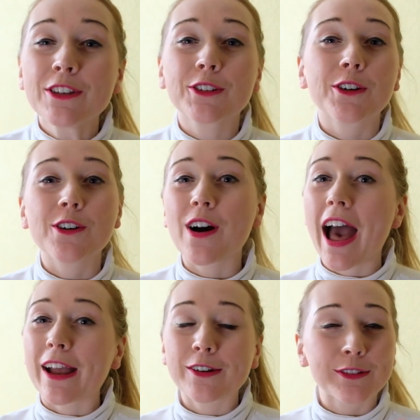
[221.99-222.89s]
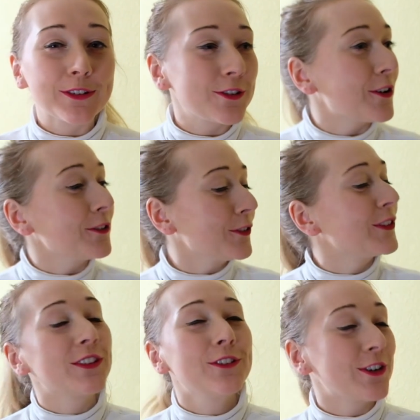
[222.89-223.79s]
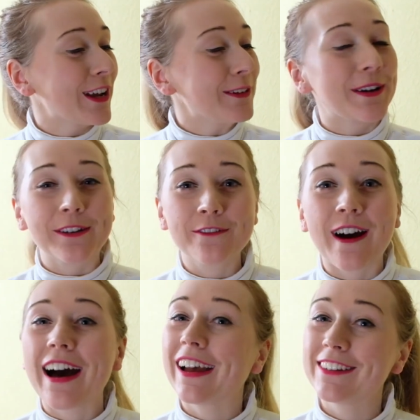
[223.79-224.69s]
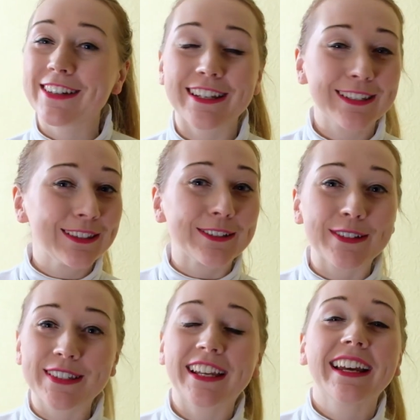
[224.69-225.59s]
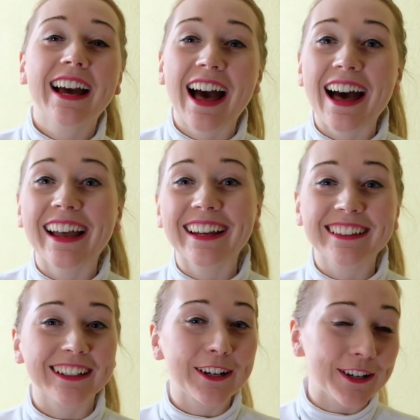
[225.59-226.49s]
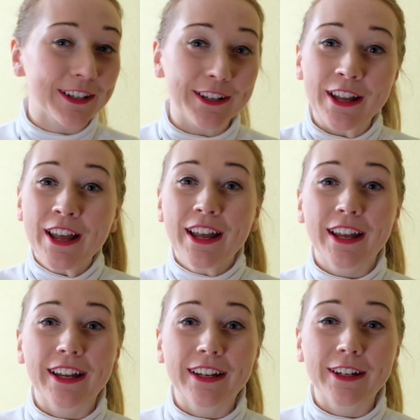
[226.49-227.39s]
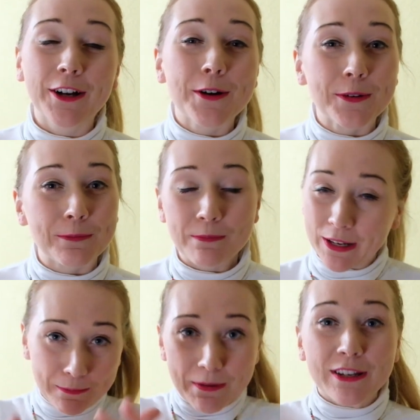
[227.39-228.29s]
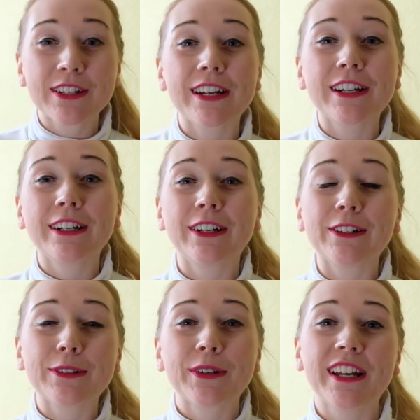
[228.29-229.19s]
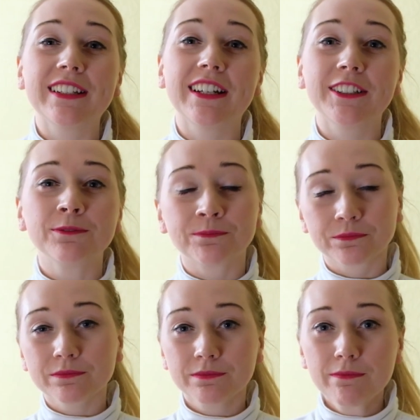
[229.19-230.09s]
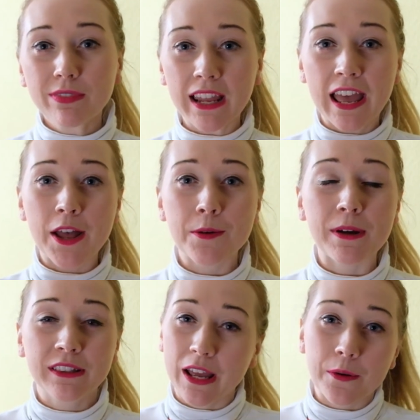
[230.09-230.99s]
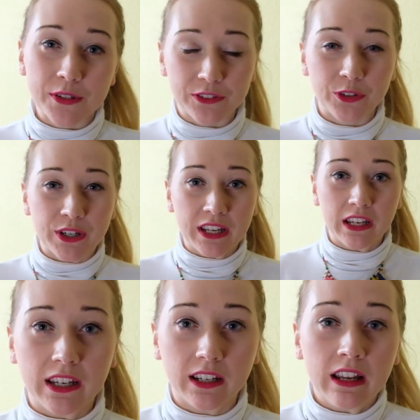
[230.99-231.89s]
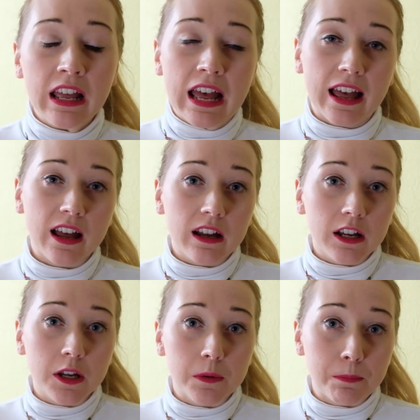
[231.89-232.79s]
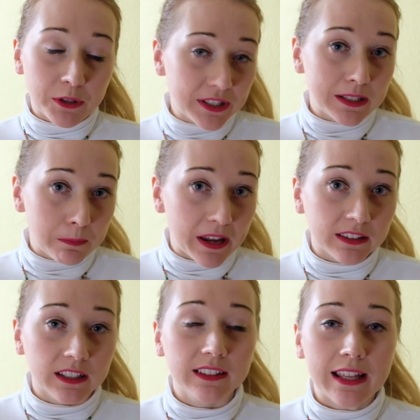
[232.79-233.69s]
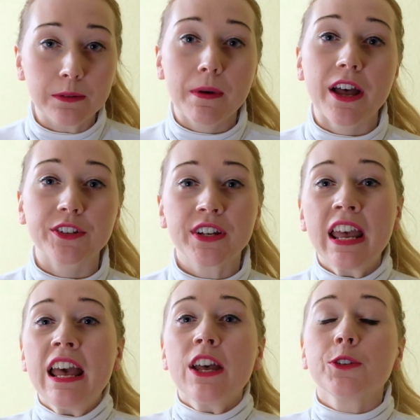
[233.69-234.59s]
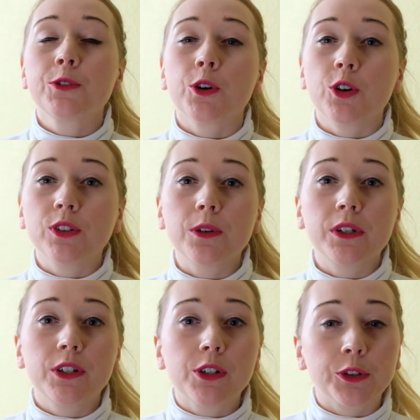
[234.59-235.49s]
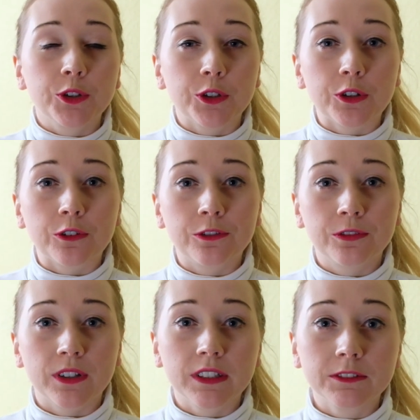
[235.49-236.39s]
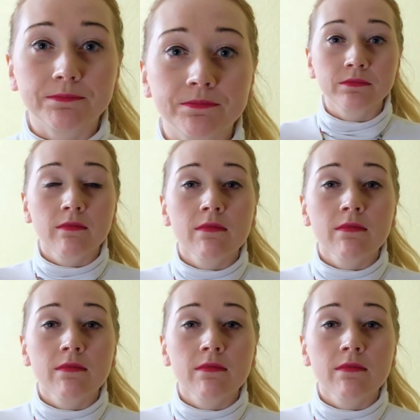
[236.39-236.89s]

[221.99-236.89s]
so I could join on the train Wi-Fi just to say hi, take a picture all together. But I wasn't really participating that much. So there were a lot of